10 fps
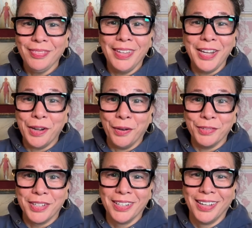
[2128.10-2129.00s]
They
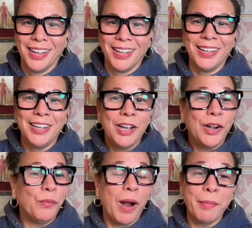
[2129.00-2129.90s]
don't.
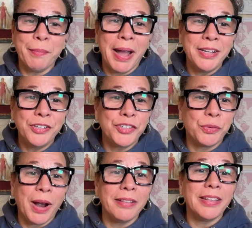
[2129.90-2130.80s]
Robin Miners,
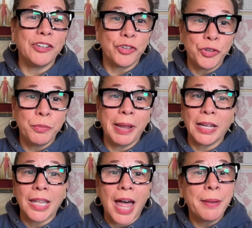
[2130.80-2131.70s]
you're right. They sure do
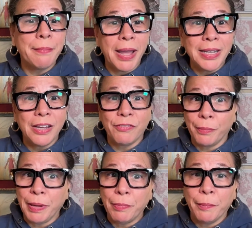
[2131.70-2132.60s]
make a lot of money
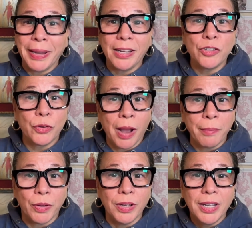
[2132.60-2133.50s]
for people being in
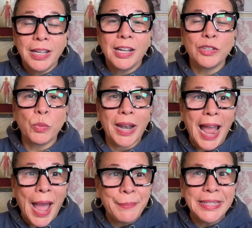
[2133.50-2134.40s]
trouble. Because what
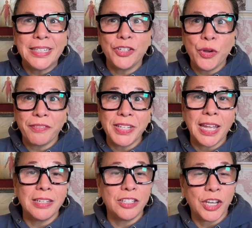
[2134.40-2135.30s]
happens is you have to
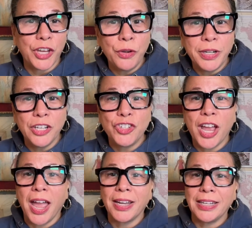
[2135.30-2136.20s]
get a security
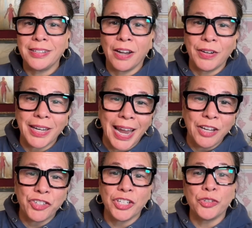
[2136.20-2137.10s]
check,
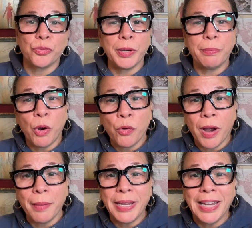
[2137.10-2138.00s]
interrogations,
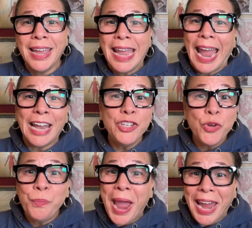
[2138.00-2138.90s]
reprogramming, and
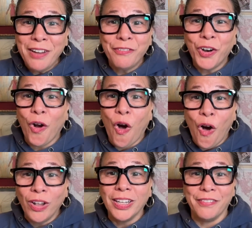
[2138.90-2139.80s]
you pay for
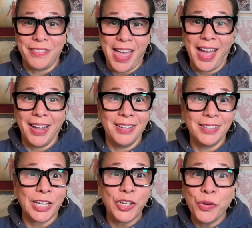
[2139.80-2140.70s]
all of that.
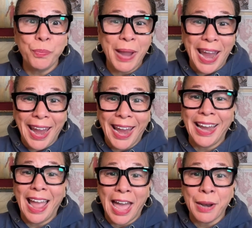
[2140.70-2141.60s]
Like you
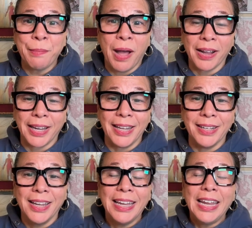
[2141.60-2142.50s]
pay out of
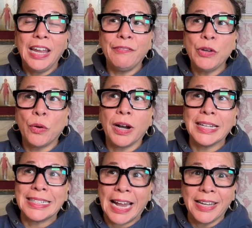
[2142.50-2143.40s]
pocket if you're
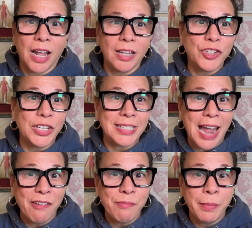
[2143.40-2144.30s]
a Scientology
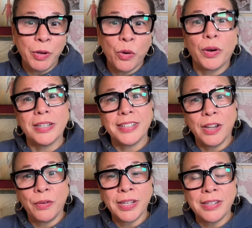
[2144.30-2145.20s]
staff member or a
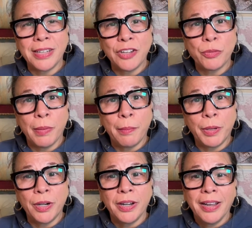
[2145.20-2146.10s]
C organization
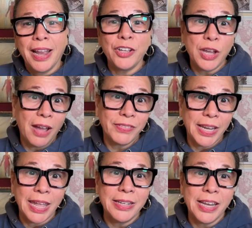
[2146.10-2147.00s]
member and you have
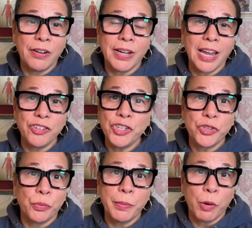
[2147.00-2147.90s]
to get
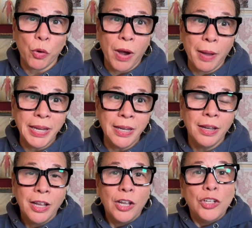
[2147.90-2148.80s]
interrogations or reprogramming.
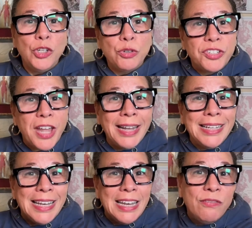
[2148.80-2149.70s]
You
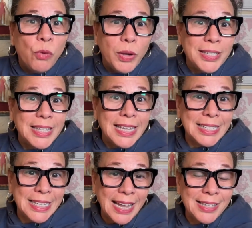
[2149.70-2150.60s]
sign an invoice
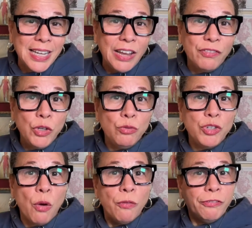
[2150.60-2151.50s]
that says if you
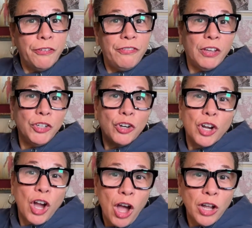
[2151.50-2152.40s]
don't fulfill your
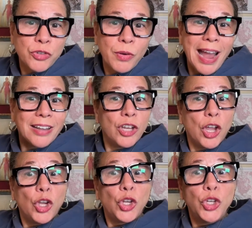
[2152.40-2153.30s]
contract,
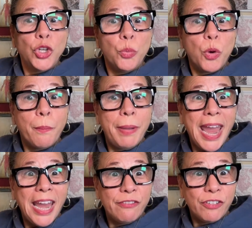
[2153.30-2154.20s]
you will
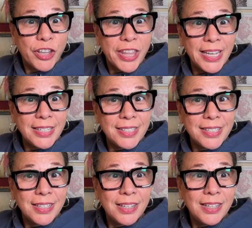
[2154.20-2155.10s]
pay for this.